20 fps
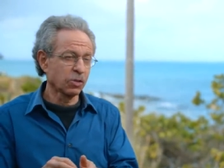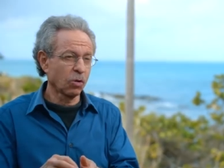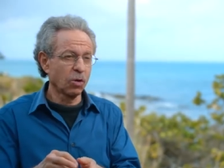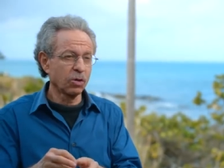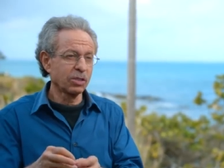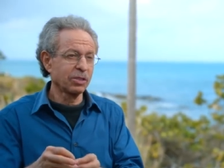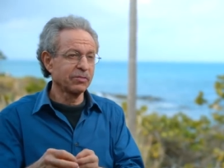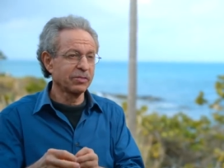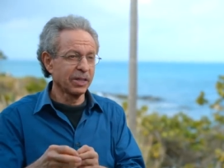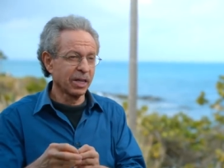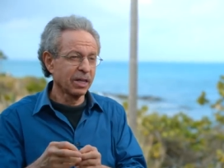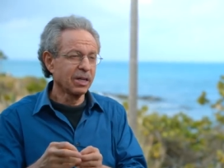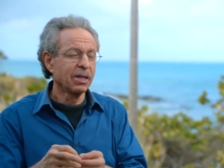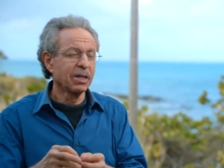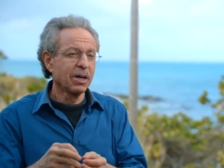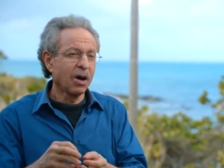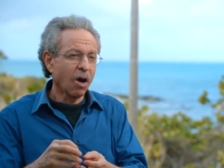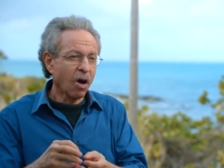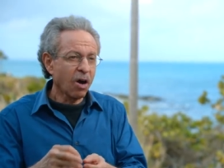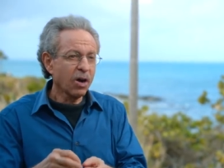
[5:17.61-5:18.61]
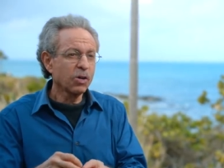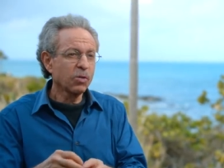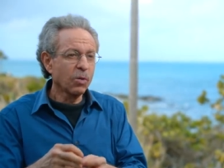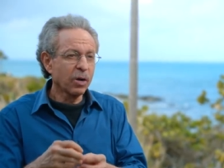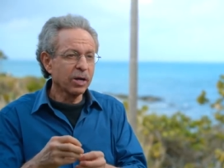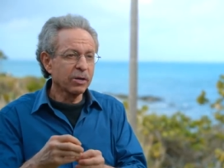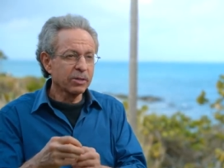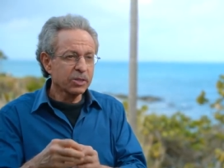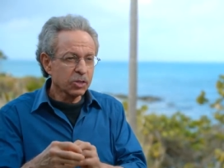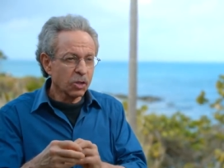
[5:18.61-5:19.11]
all of the
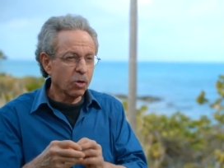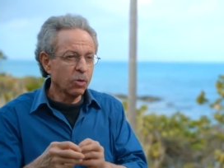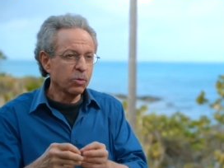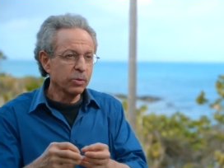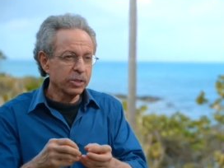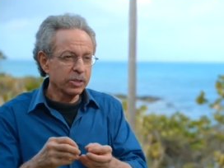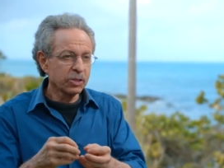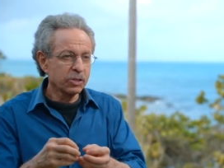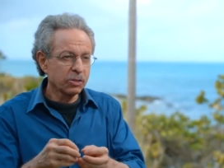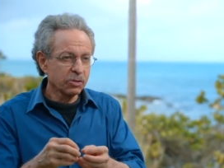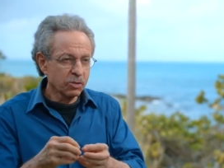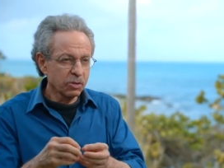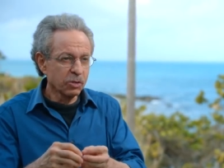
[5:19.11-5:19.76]
hardware is always